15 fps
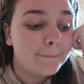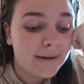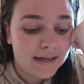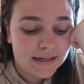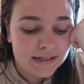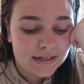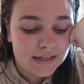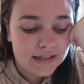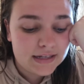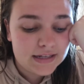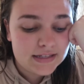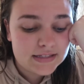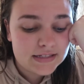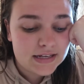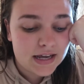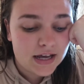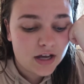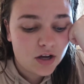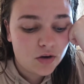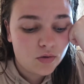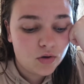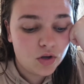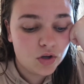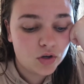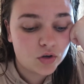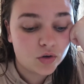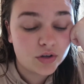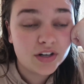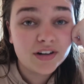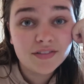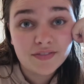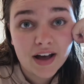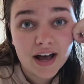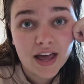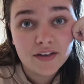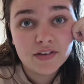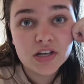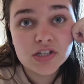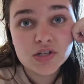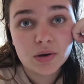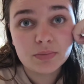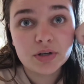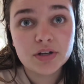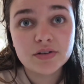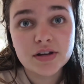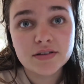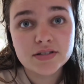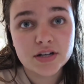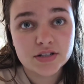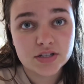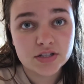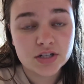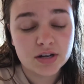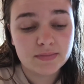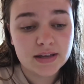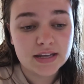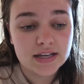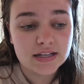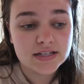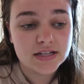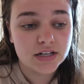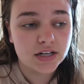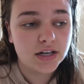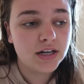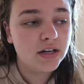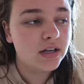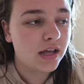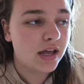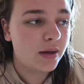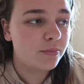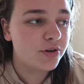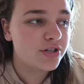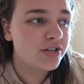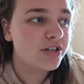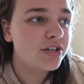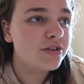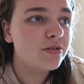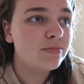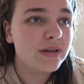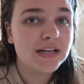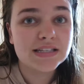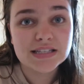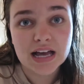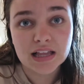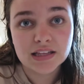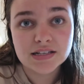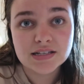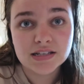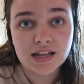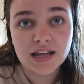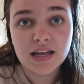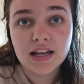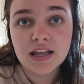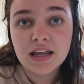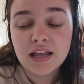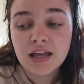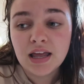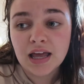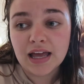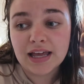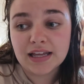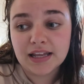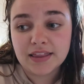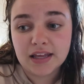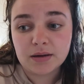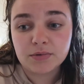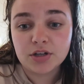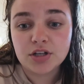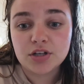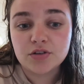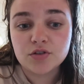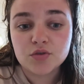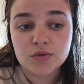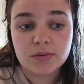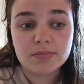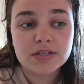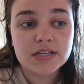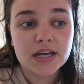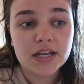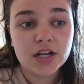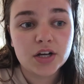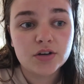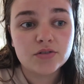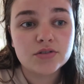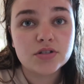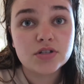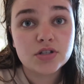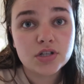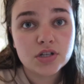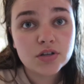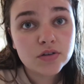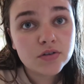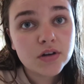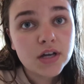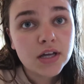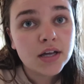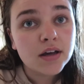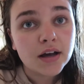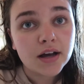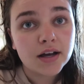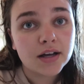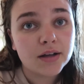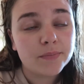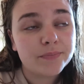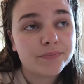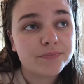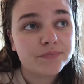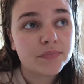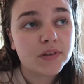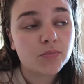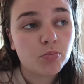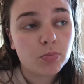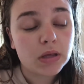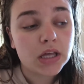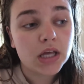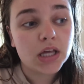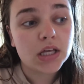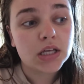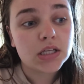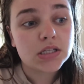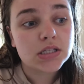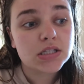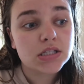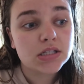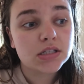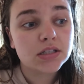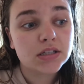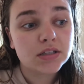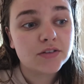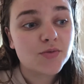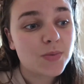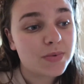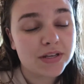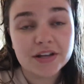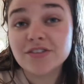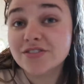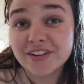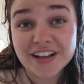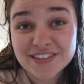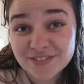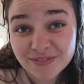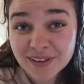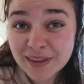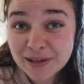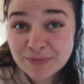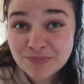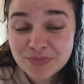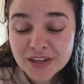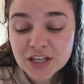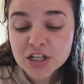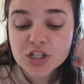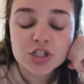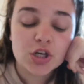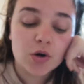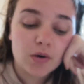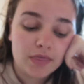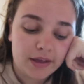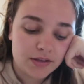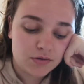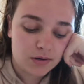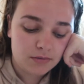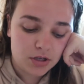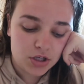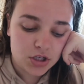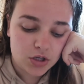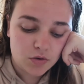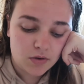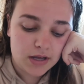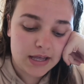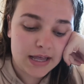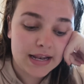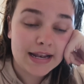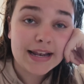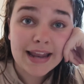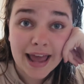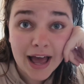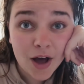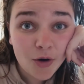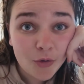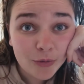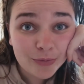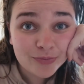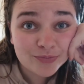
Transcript: But it is now 4:45, so I'm gonna go downstairs and start making dinner. We're just gonna do a big salad tonight, and I think I'm gonna do sweet potatoes too, because sweet potatoes are nice and filling. So that's what I'm gonna do now.